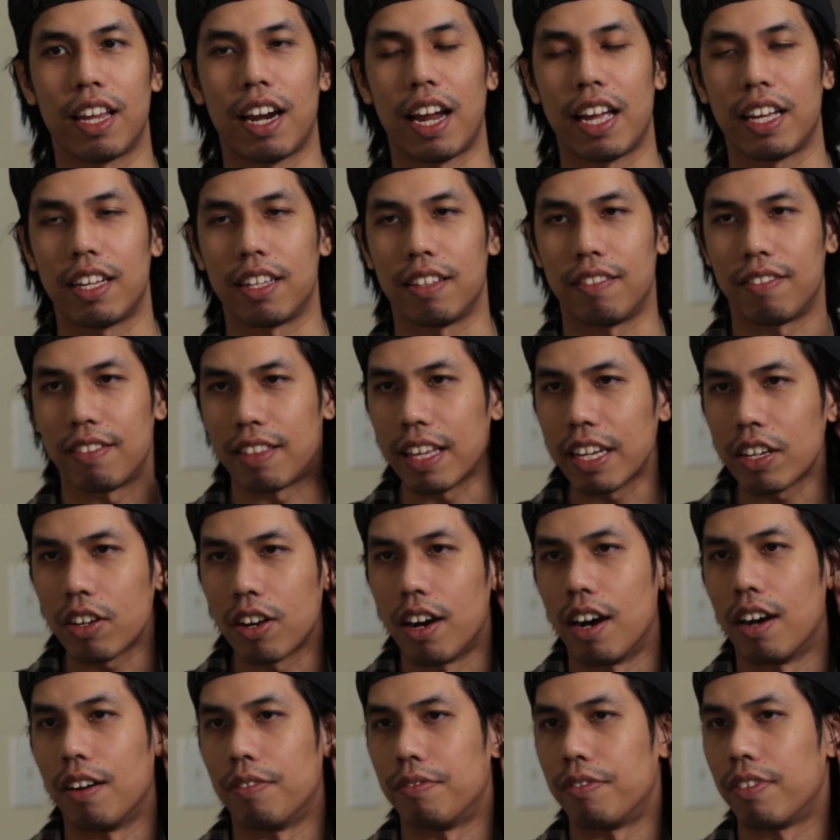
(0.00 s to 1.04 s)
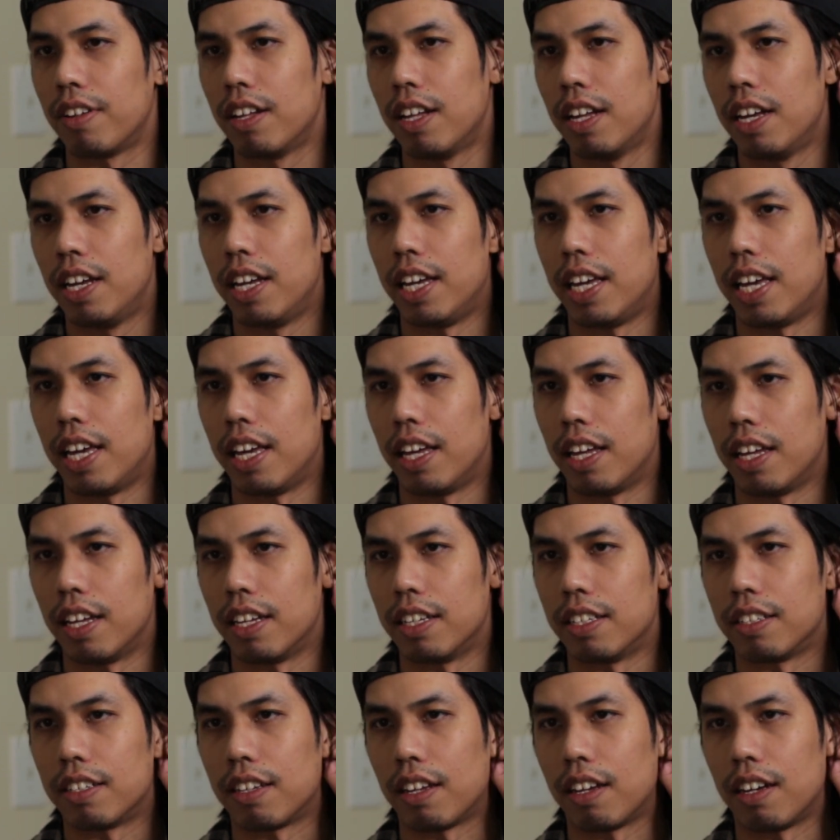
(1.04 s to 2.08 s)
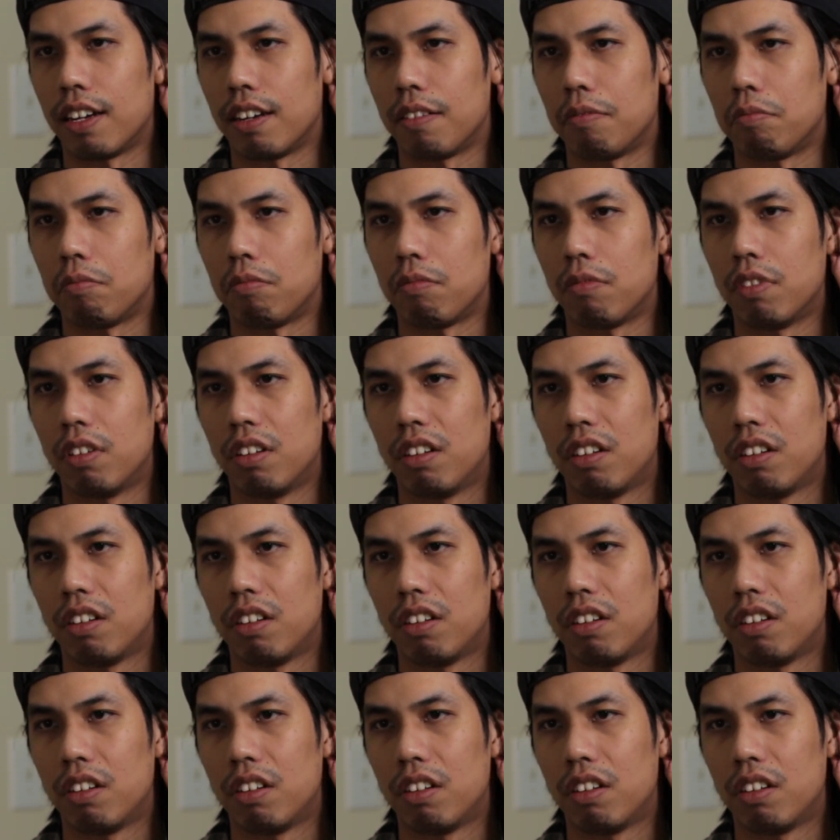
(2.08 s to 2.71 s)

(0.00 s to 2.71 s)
that I could think of is, again,